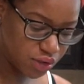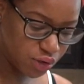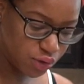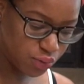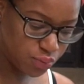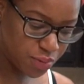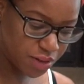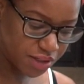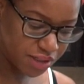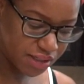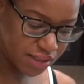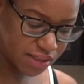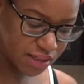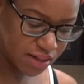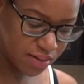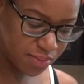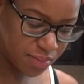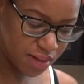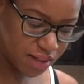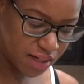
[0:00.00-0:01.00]
too much
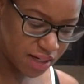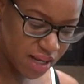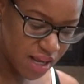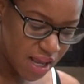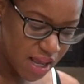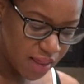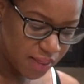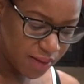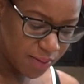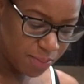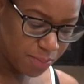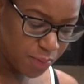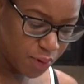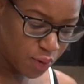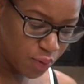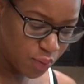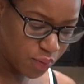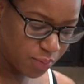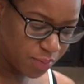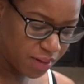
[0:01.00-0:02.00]
cinnamon, the
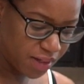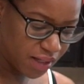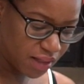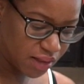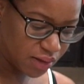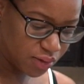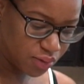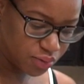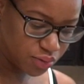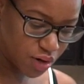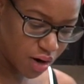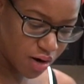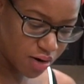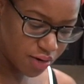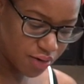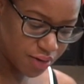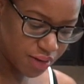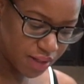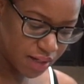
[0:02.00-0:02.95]
milk will be a little darker